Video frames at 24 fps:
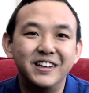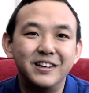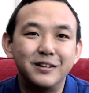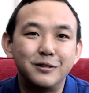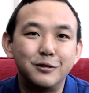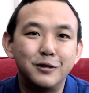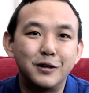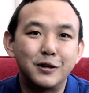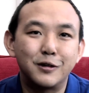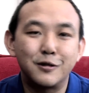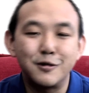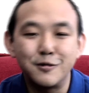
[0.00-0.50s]

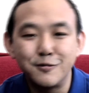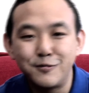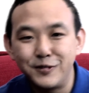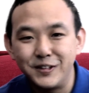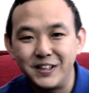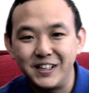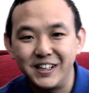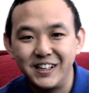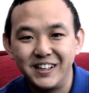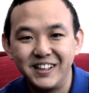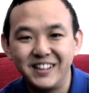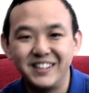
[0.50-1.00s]
who are
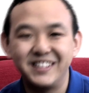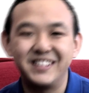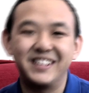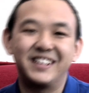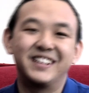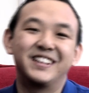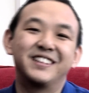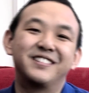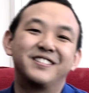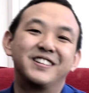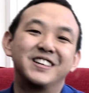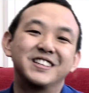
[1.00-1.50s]
confident, are
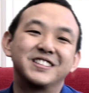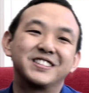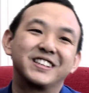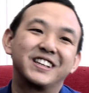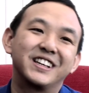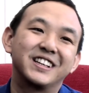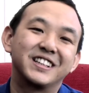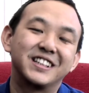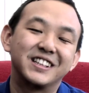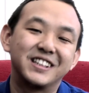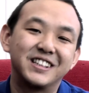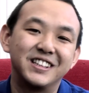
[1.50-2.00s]
the ones who
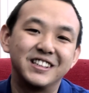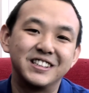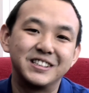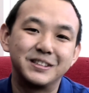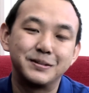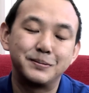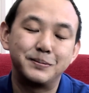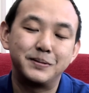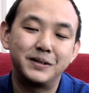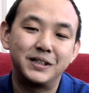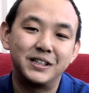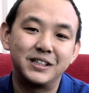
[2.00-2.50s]
get the girls.
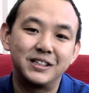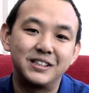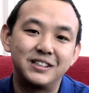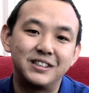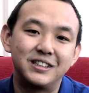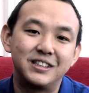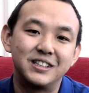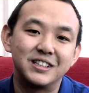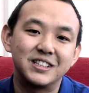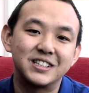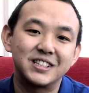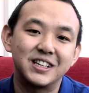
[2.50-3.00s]
But
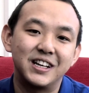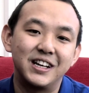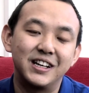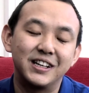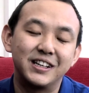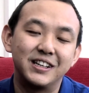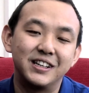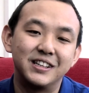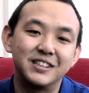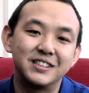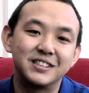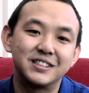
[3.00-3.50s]
the shy
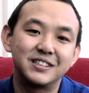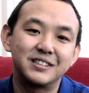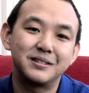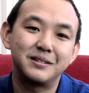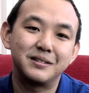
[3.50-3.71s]
guys